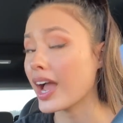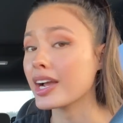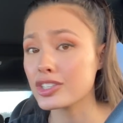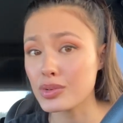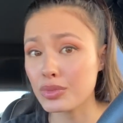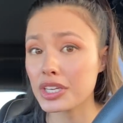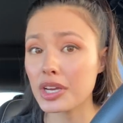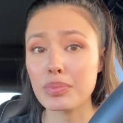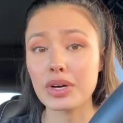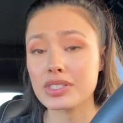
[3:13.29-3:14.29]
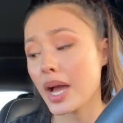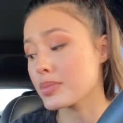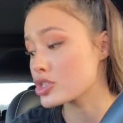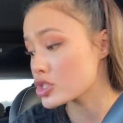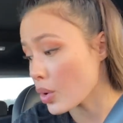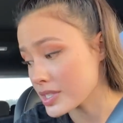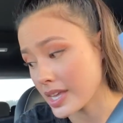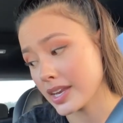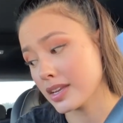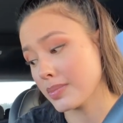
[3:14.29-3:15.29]
I got some really good books I'm so
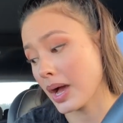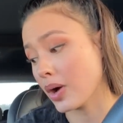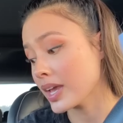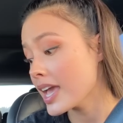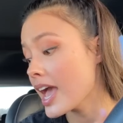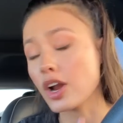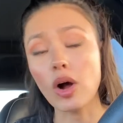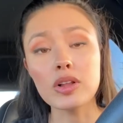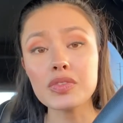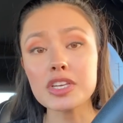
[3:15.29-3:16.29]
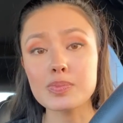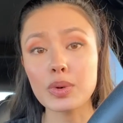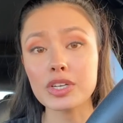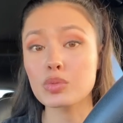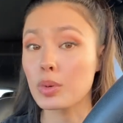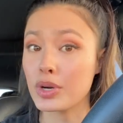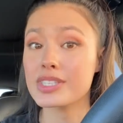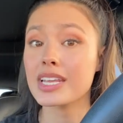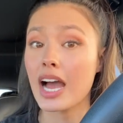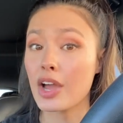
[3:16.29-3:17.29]
excited about, and all of these books were books
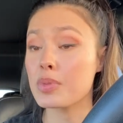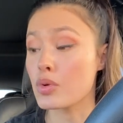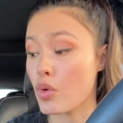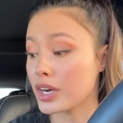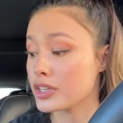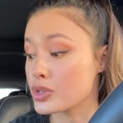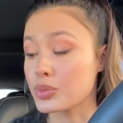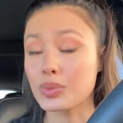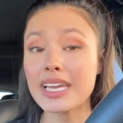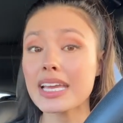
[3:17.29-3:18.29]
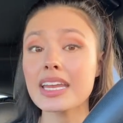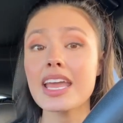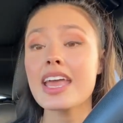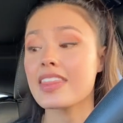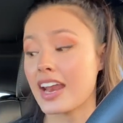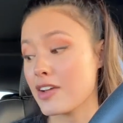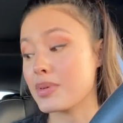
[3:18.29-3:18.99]
that I've been wanting to read, that I've